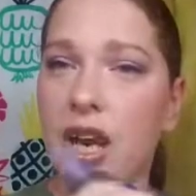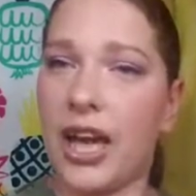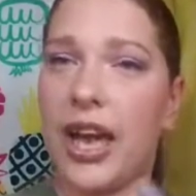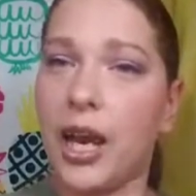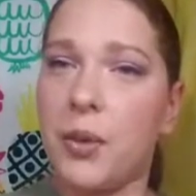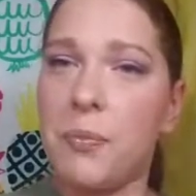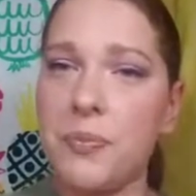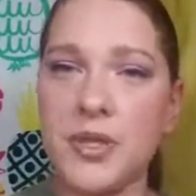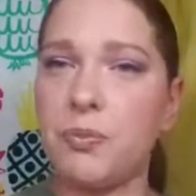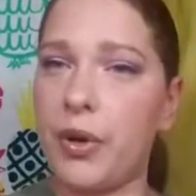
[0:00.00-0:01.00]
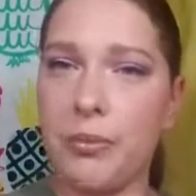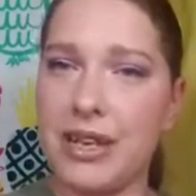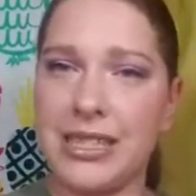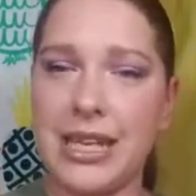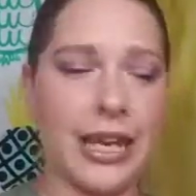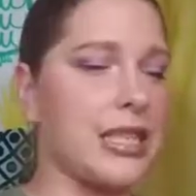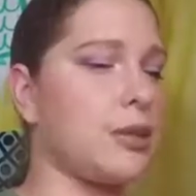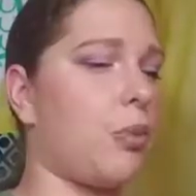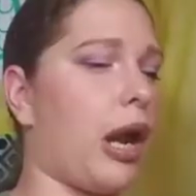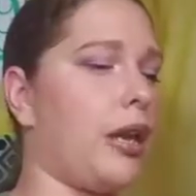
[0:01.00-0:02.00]
I gotta spray my setting
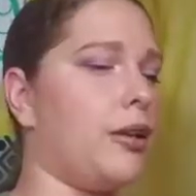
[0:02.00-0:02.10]
spray.